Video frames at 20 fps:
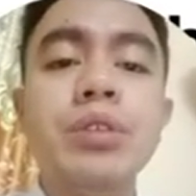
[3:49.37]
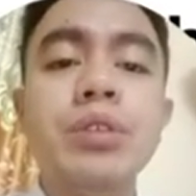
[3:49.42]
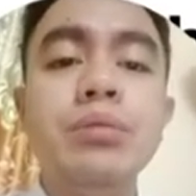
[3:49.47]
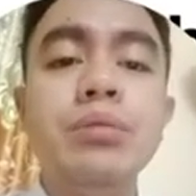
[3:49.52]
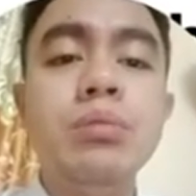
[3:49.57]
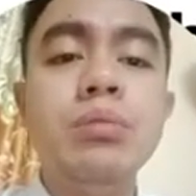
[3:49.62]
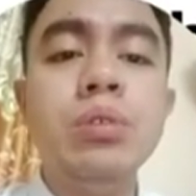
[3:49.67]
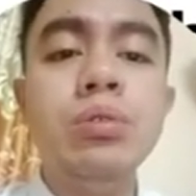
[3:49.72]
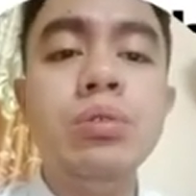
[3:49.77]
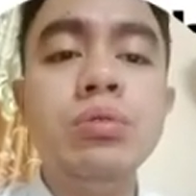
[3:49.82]

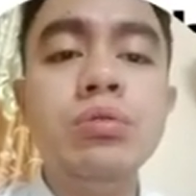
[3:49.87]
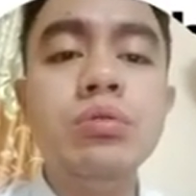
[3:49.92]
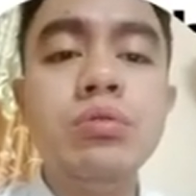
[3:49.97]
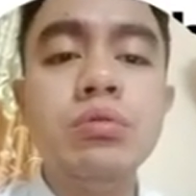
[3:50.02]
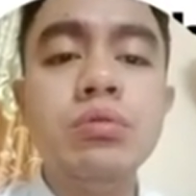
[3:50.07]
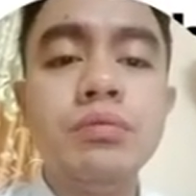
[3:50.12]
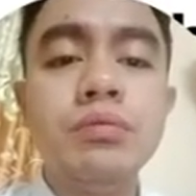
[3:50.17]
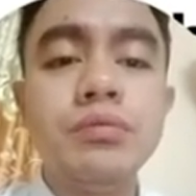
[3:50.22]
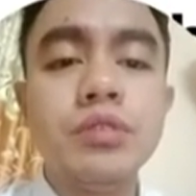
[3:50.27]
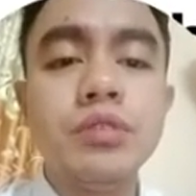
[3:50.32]
Moon,
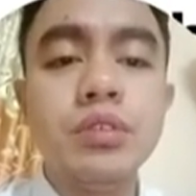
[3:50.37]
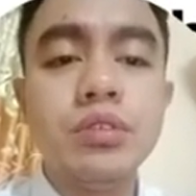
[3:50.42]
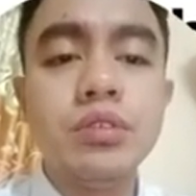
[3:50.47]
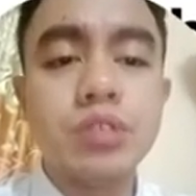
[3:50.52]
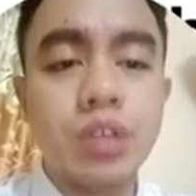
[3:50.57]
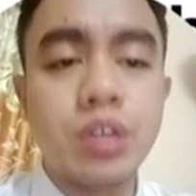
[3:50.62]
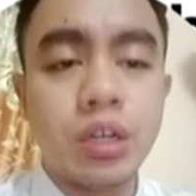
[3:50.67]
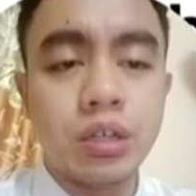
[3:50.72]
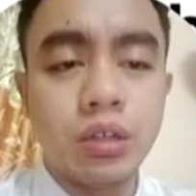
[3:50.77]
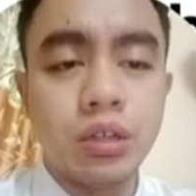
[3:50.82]

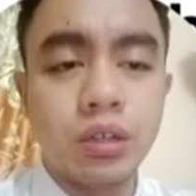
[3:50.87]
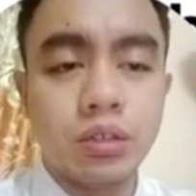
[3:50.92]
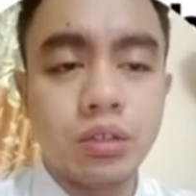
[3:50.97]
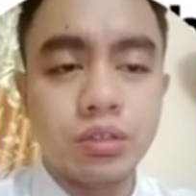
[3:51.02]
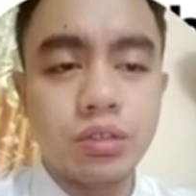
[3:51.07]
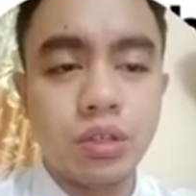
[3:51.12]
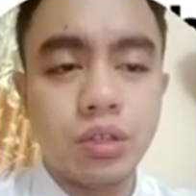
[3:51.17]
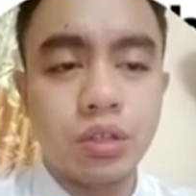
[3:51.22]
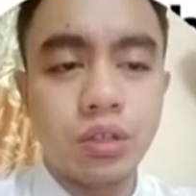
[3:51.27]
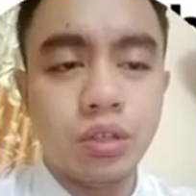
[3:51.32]
circle,
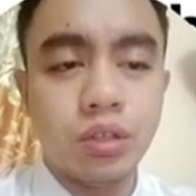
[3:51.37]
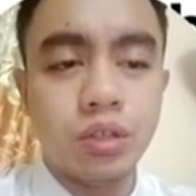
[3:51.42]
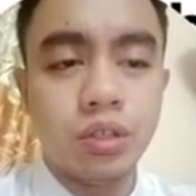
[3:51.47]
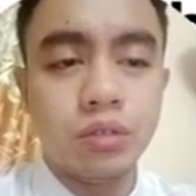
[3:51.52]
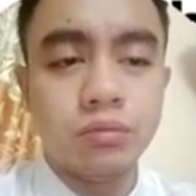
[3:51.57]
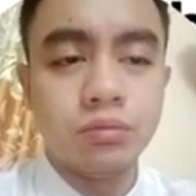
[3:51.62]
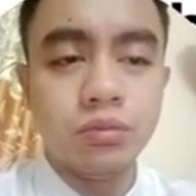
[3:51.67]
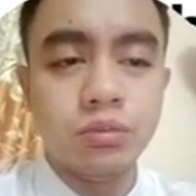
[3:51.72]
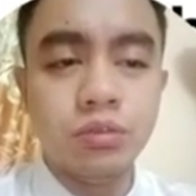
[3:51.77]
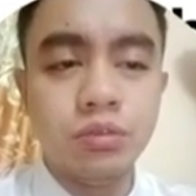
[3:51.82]
circle,
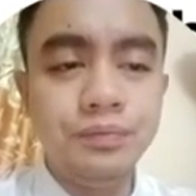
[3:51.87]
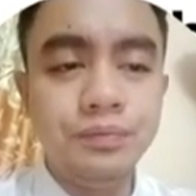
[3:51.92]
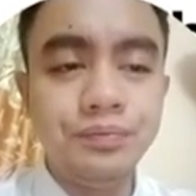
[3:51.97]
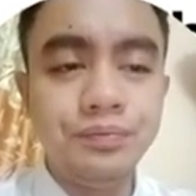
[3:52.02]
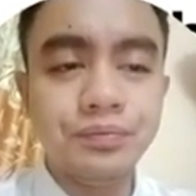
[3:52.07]
moon,